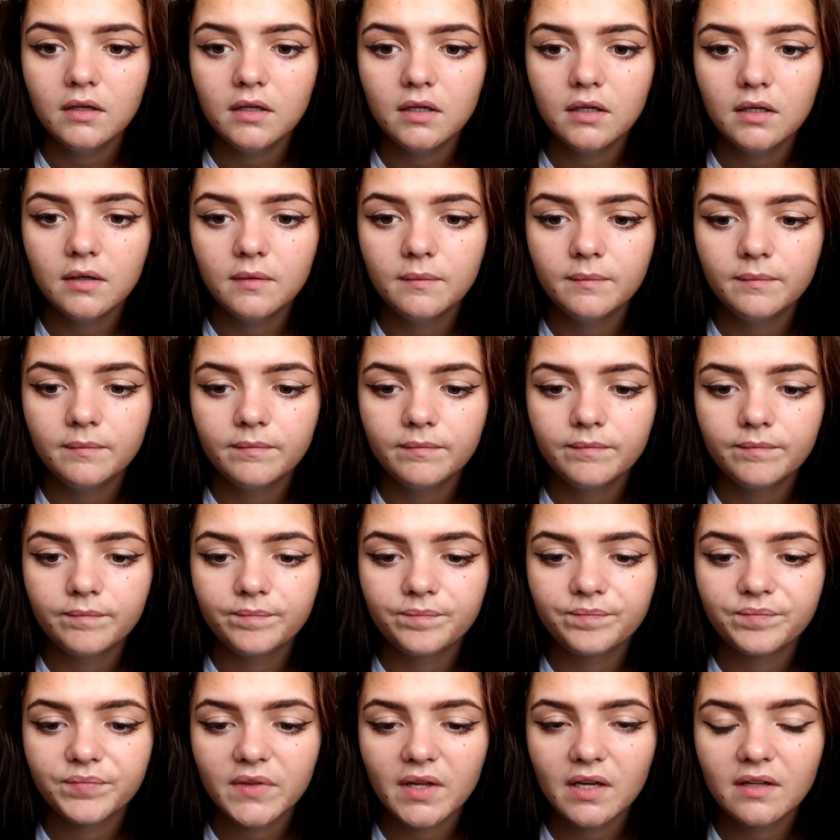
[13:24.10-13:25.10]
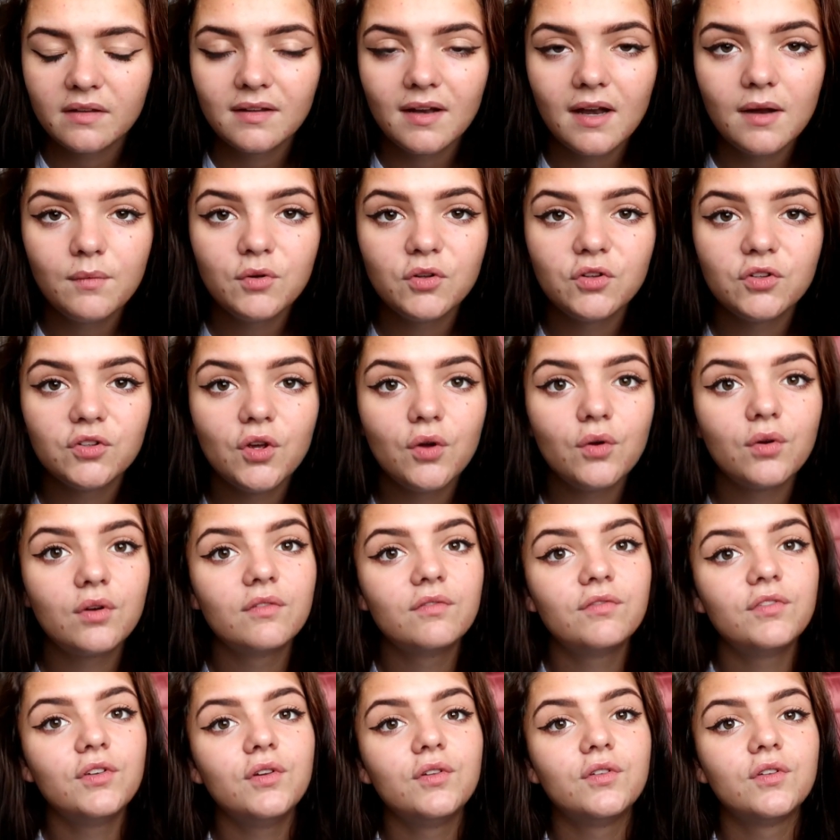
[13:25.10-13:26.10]
So I was so
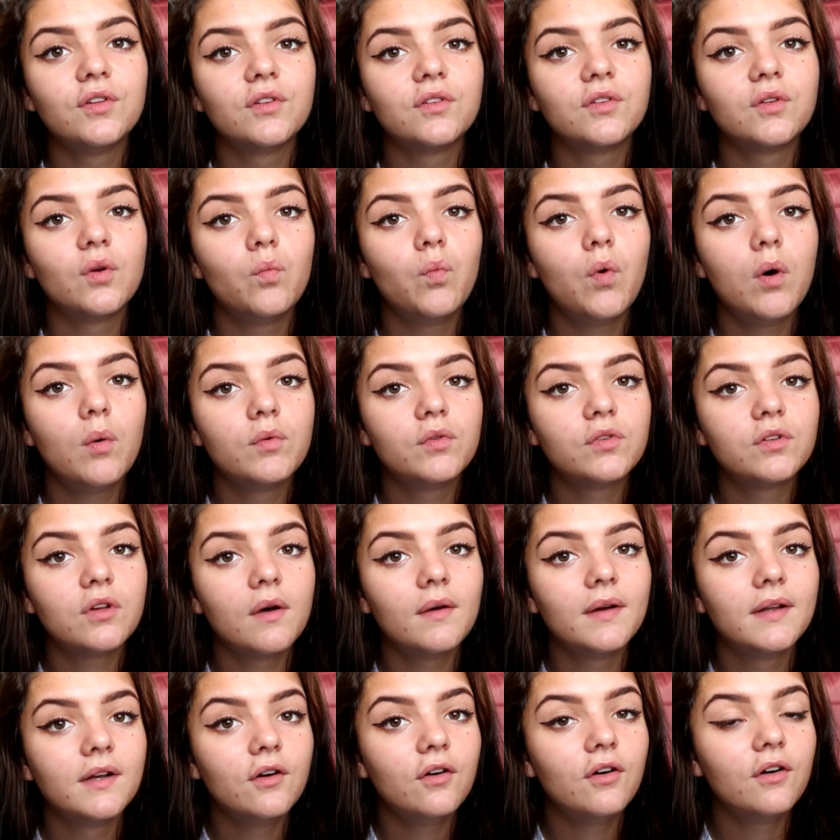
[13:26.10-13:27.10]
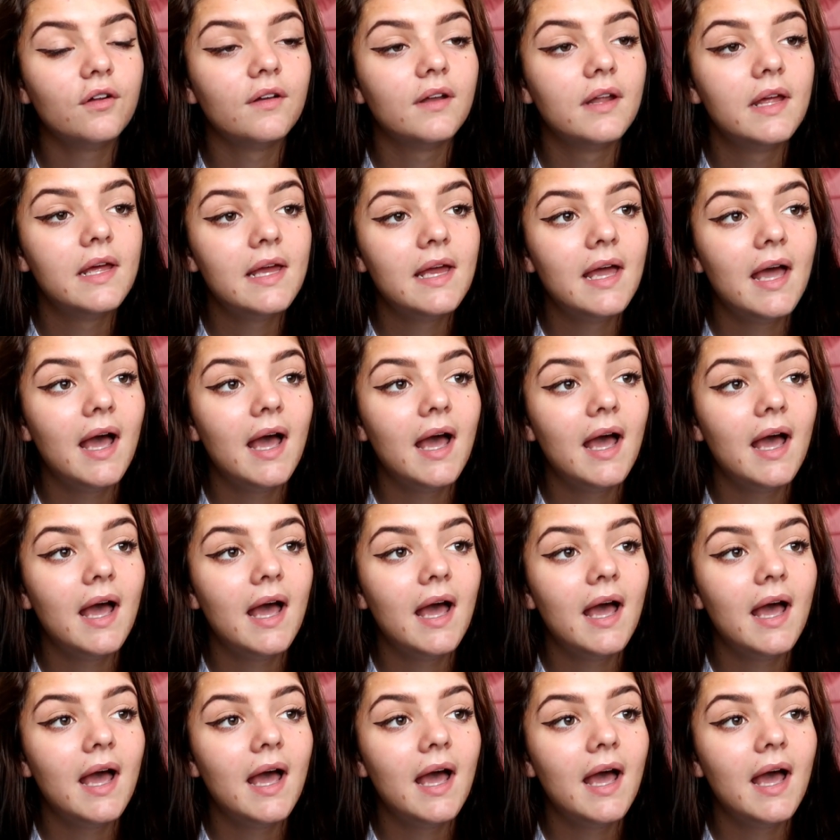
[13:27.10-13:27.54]
confused as to what was going on,